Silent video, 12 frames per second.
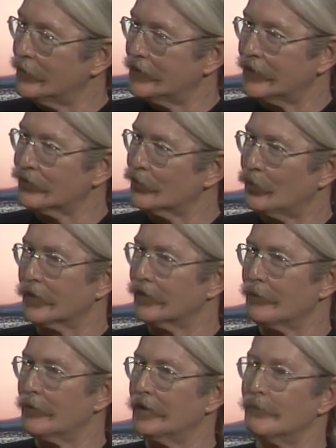I mean, that's one
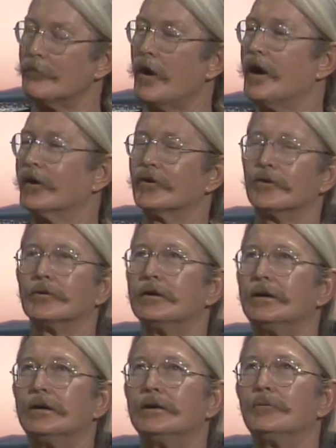of the, in
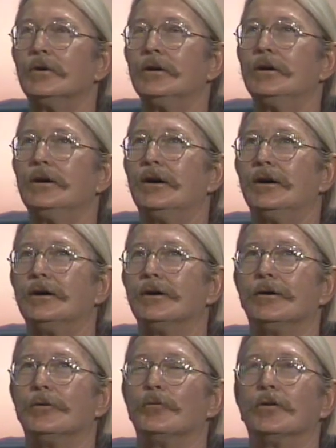modern,
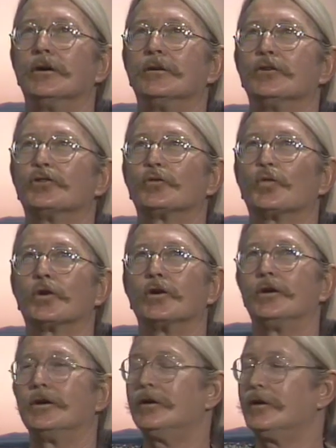in this we're
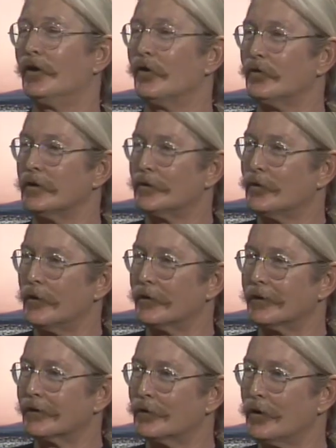going to get healthy,
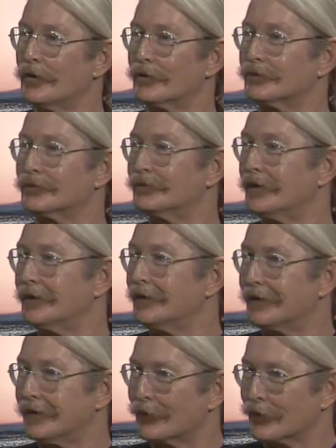quote unquote,
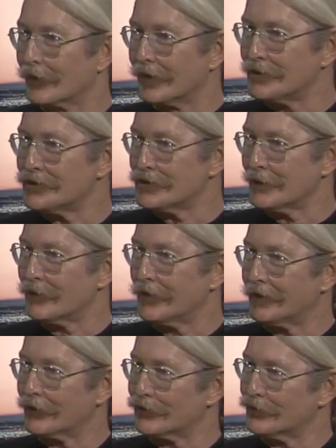in a relationship
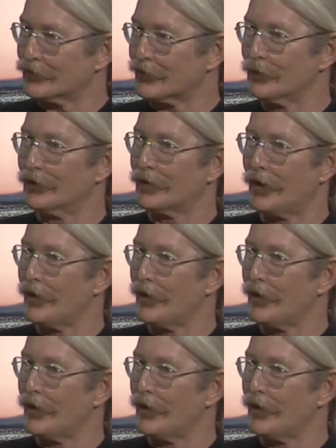thing, there's this real